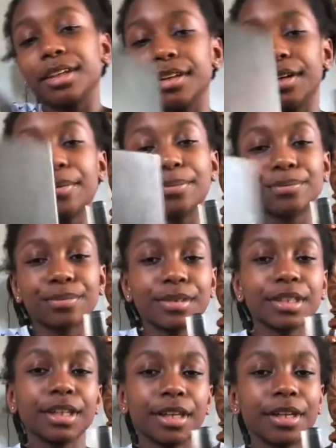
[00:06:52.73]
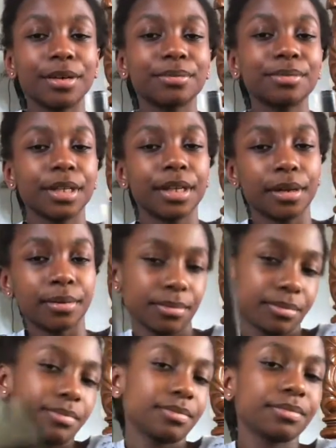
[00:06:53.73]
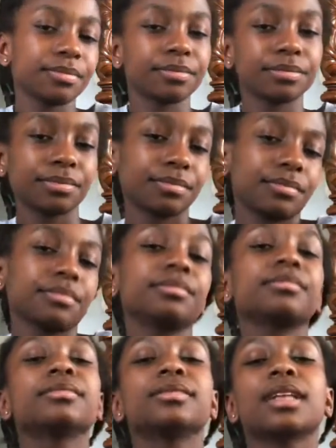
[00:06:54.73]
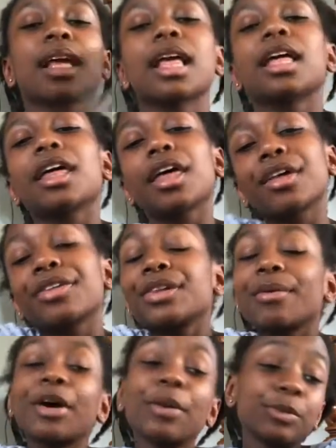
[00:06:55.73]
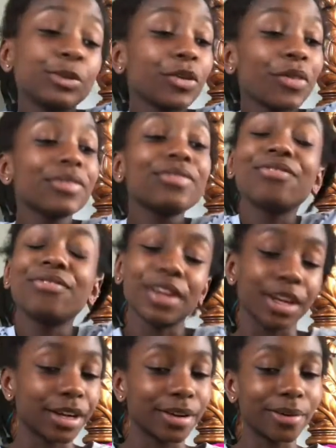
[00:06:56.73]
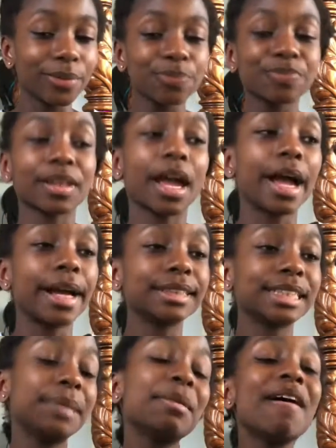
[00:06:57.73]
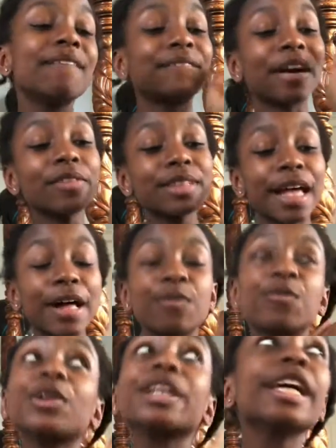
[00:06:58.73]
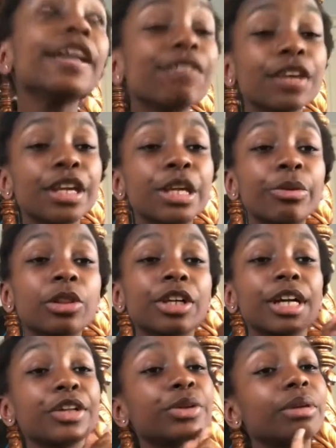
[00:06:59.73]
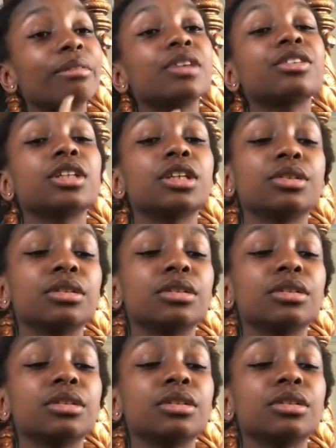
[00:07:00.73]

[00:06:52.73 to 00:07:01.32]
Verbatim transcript: you know, you know, you know. So I hope you enjoyed this video and um, found this helpful if you were looking to invest in a